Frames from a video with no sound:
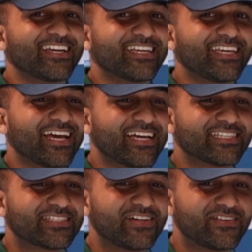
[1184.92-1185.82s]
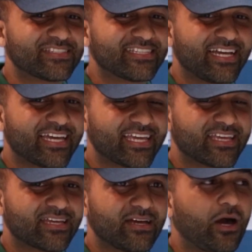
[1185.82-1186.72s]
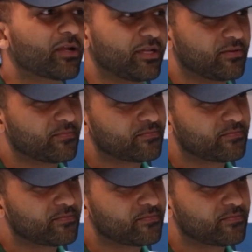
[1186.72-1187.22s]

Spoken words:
Yeah, so it's like, how old are you?